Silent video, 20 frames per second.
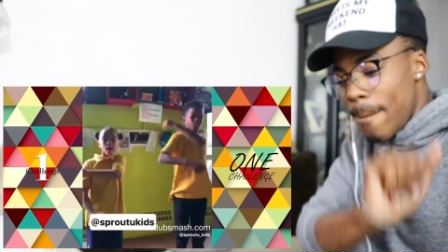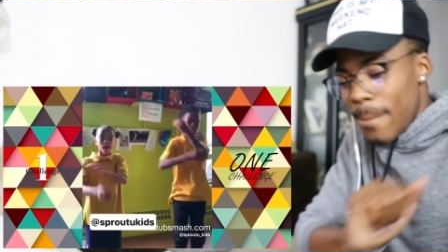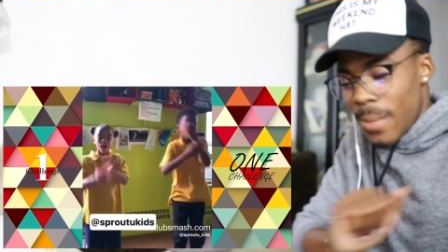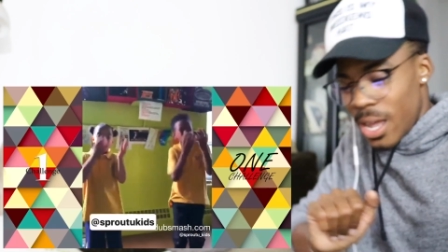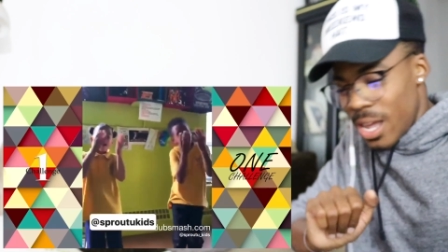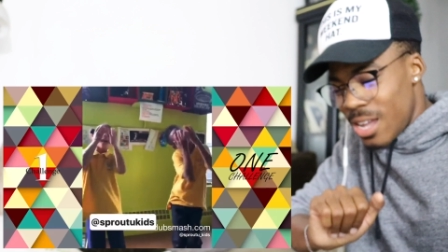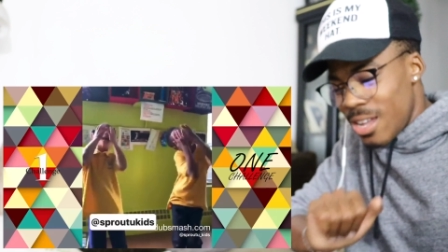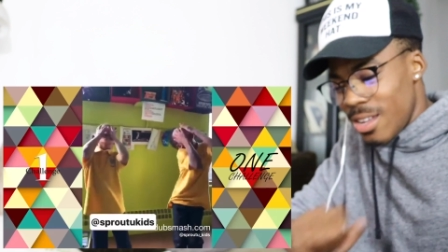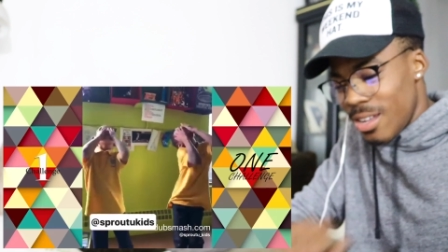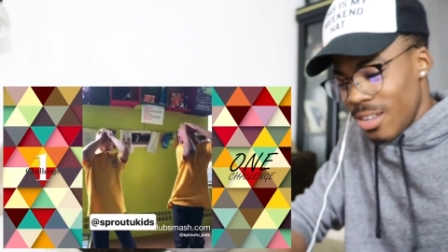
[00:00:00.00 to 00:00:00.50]

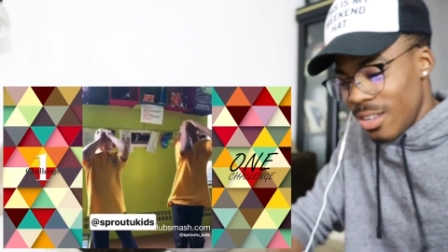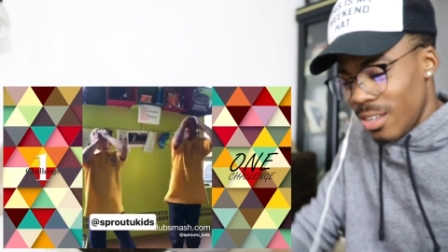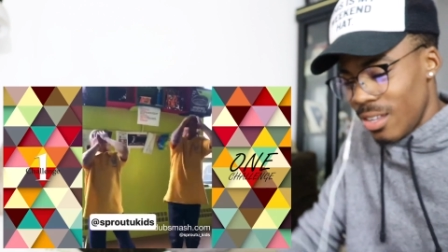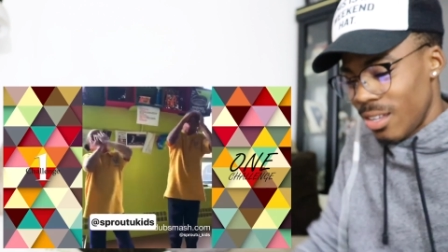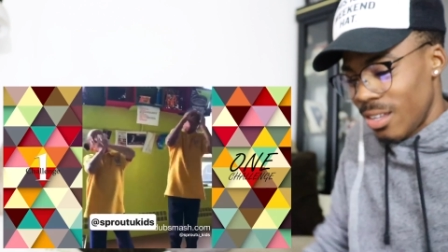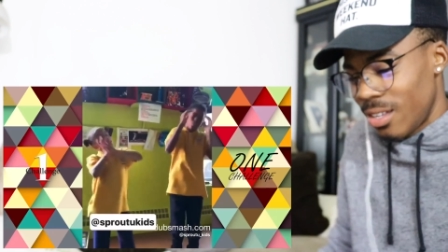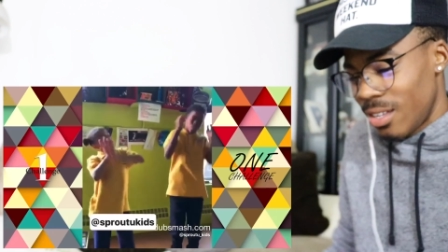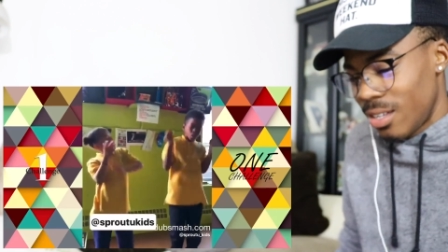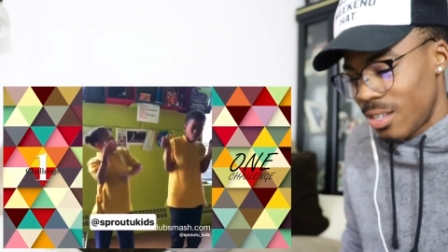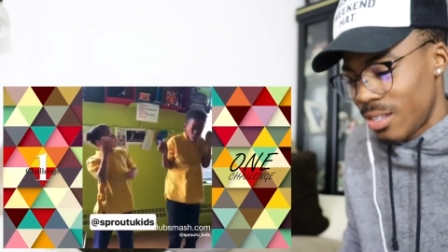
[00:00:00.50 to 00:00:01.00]
Hey.
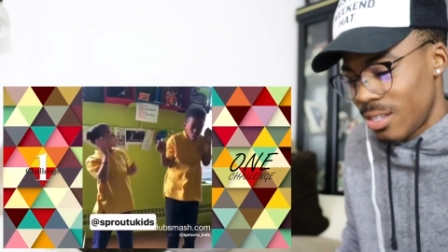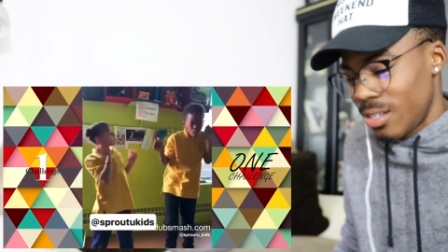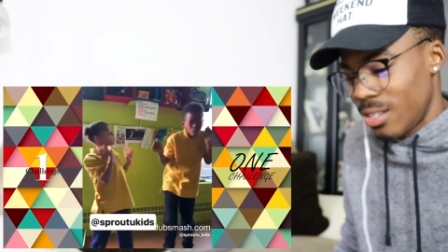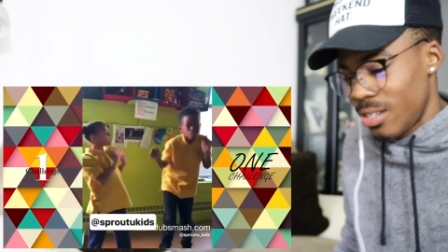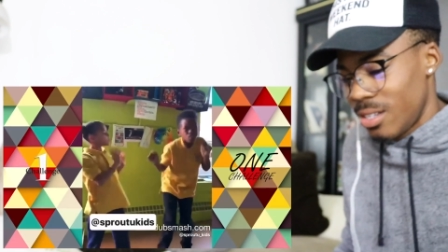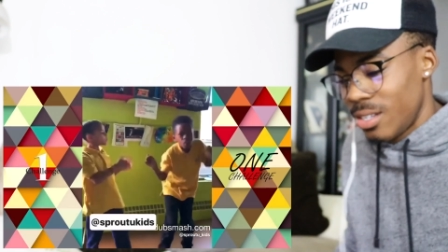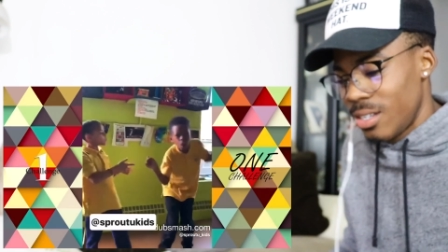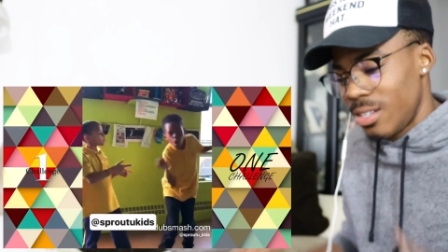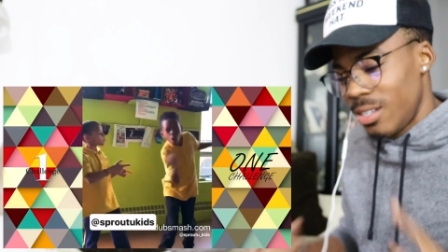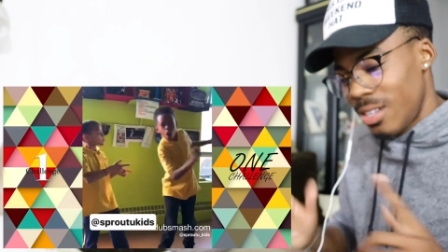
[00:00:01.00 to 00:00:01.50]

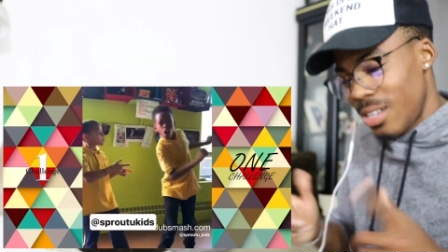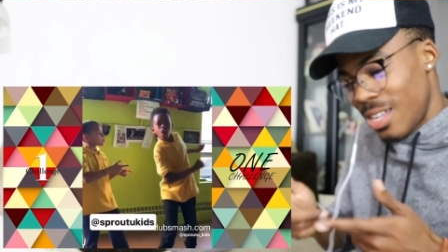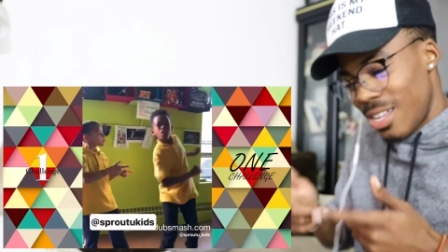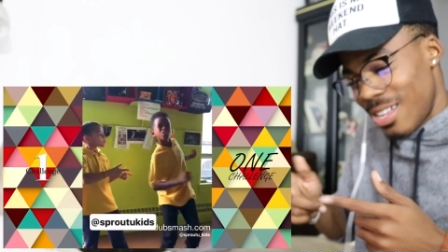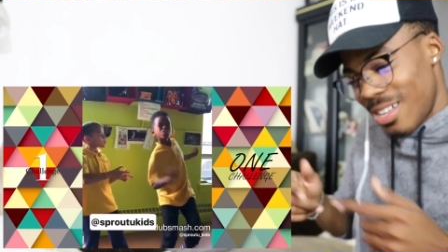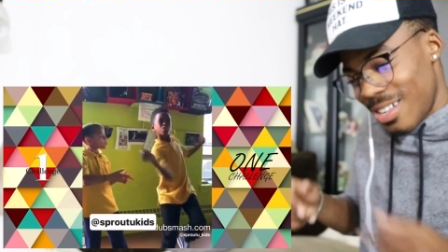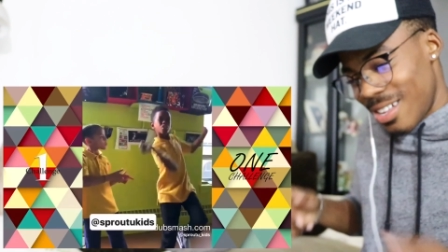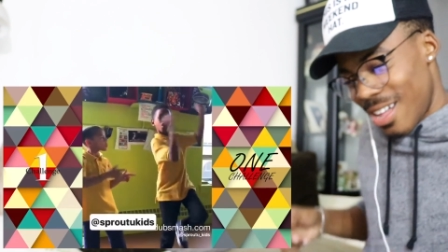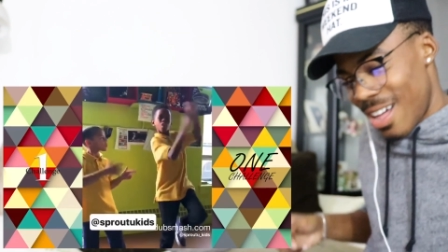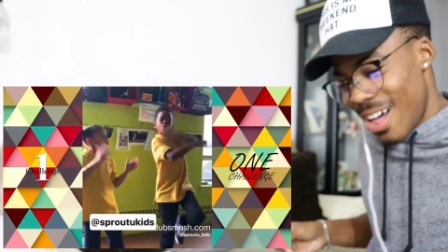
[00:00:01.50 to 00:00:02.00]

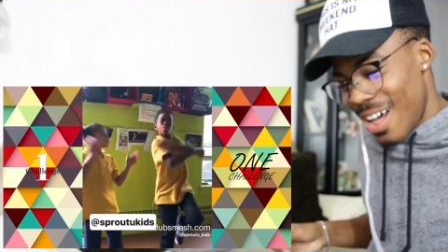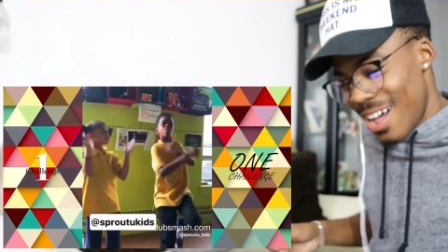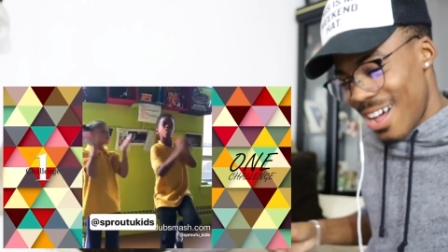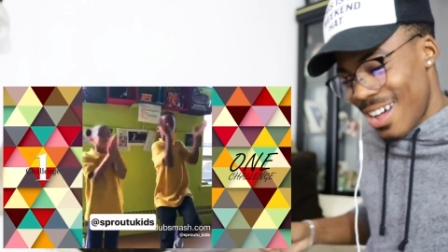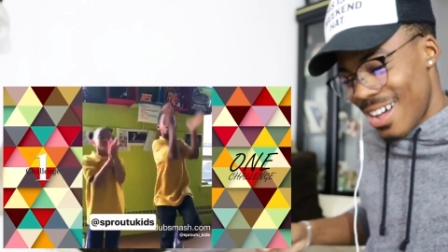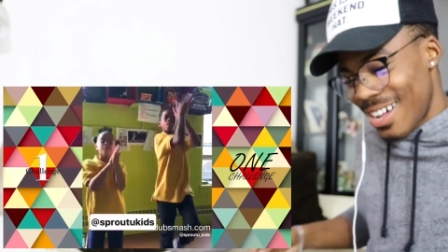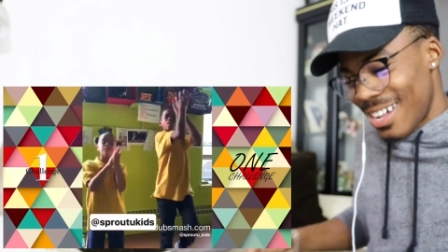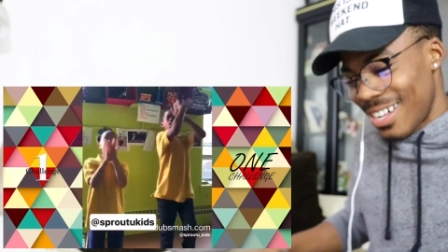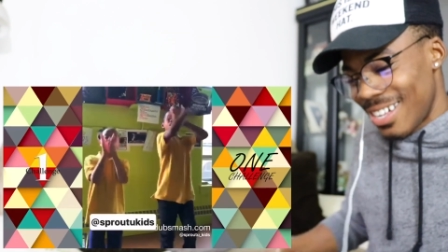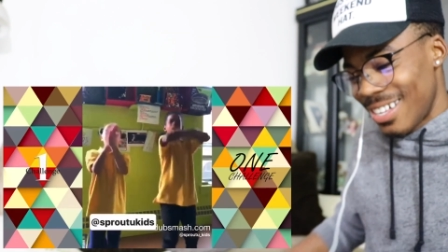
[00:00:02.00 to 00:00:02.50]

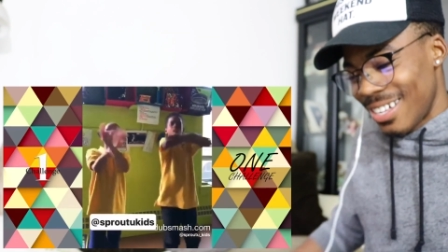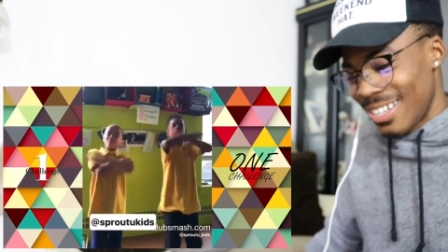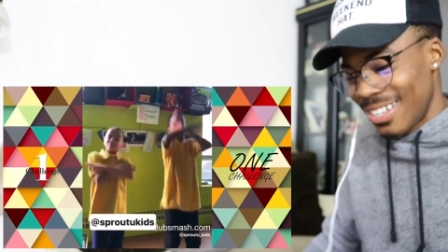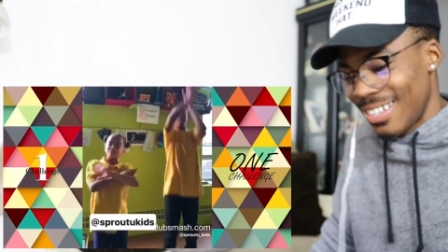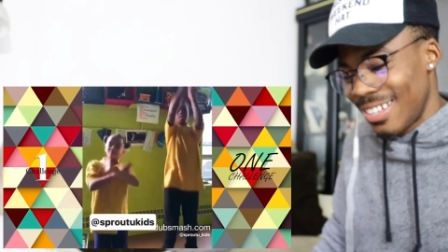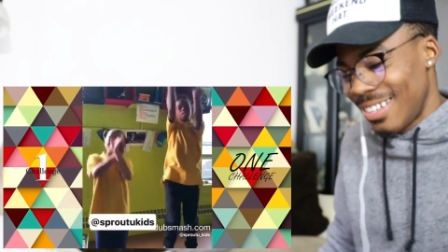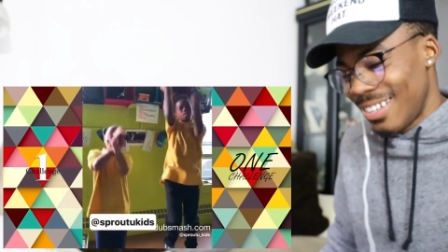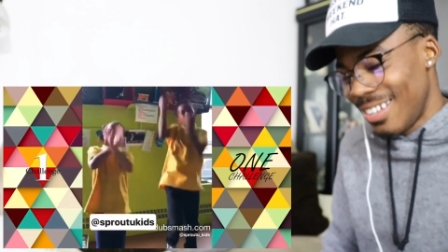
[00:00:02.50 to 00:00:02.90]
Ah.